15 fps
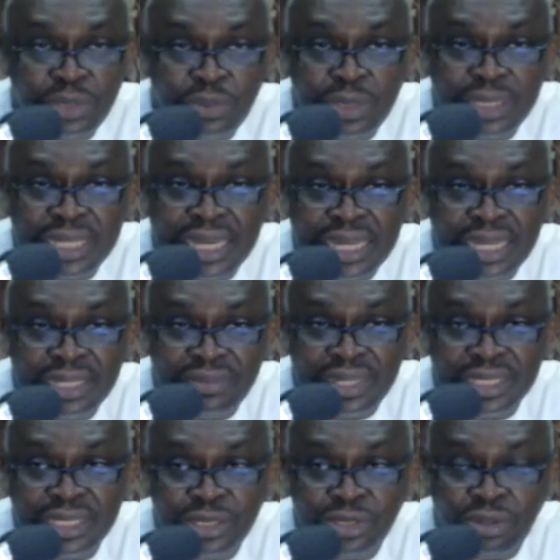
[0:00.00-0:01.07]
will take
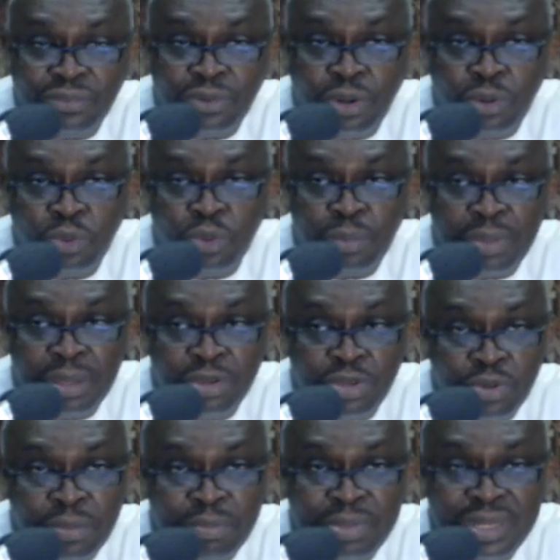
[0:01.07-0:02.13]
advantage of or will be
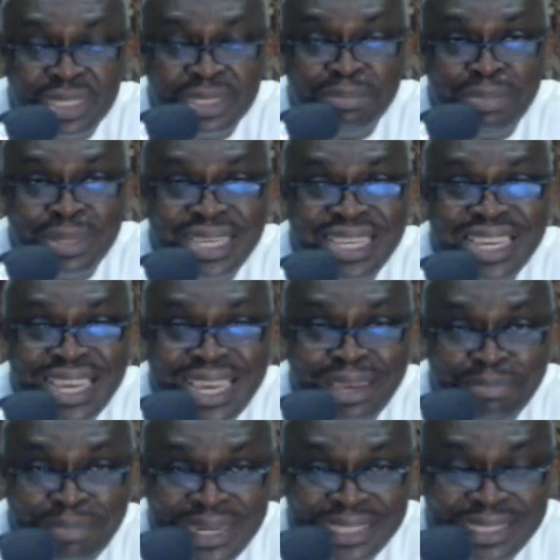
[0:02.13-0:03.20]
zombies, be a
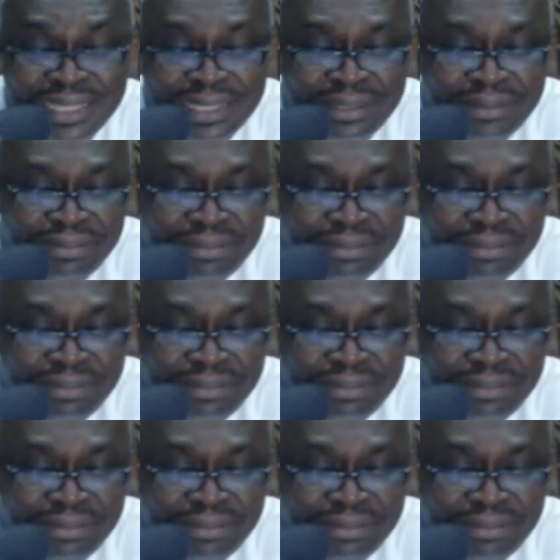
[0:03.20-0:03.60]
blessing.